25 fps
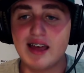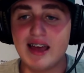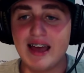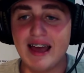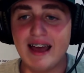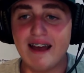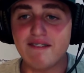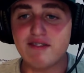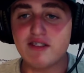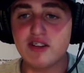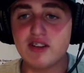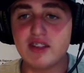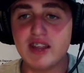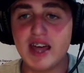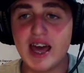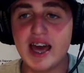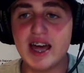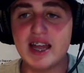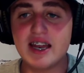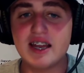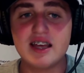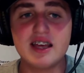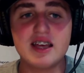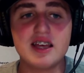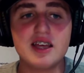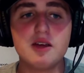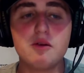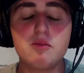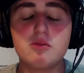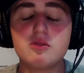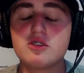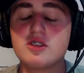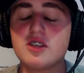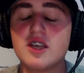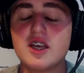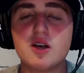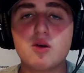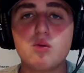After that, it
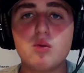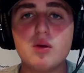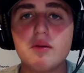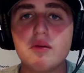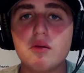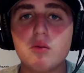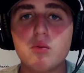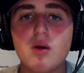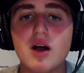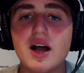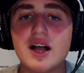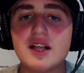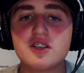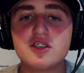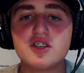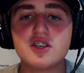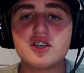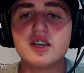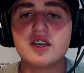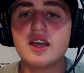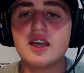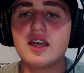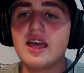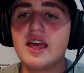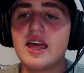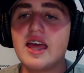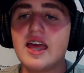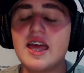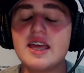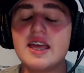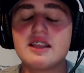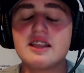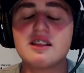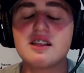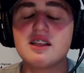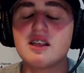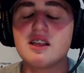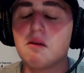was like we were watching a
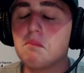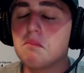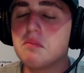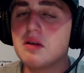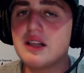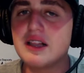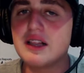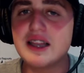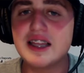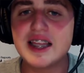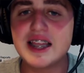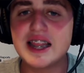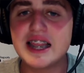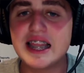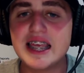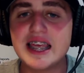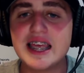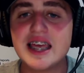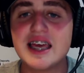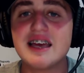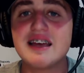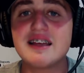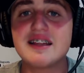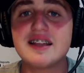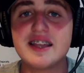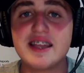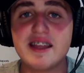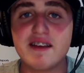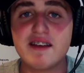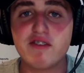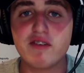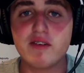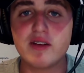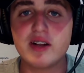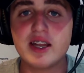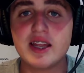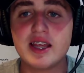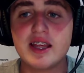completely
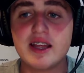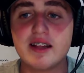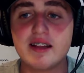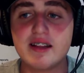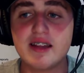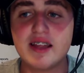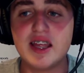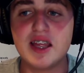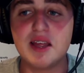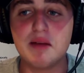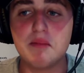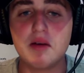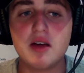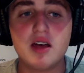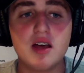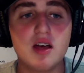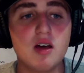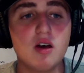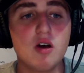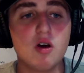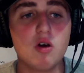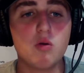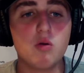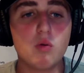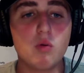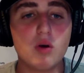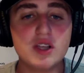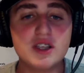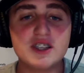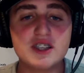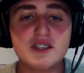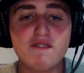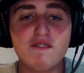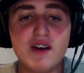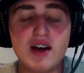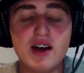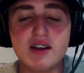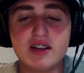different team. Once the
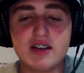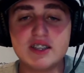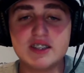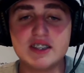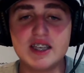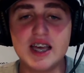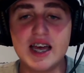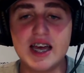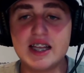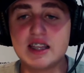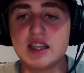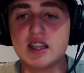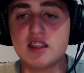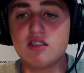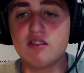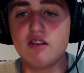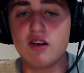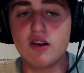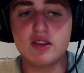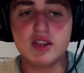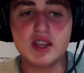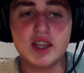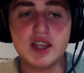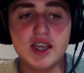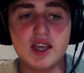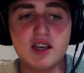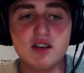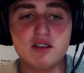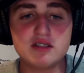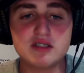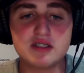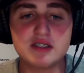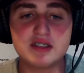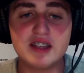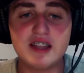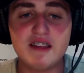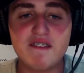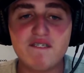Falcons had to throw, the Eagles'
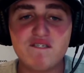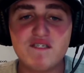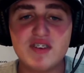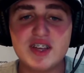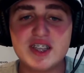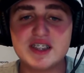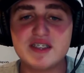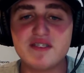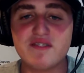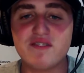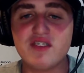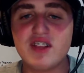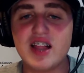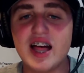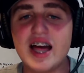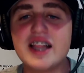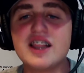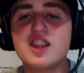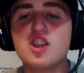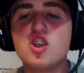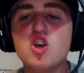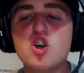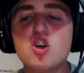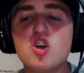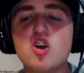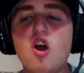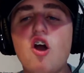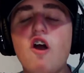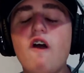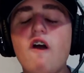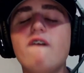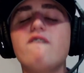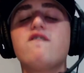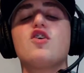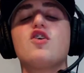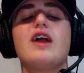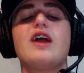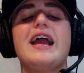defensive line took
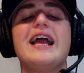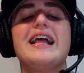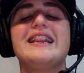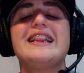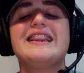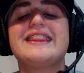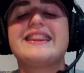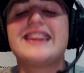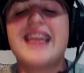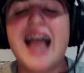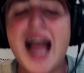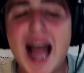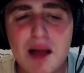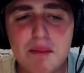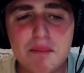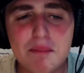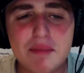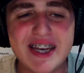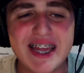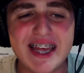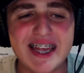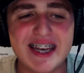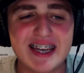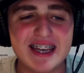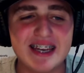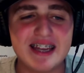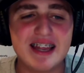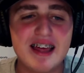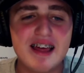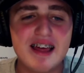over and dominated.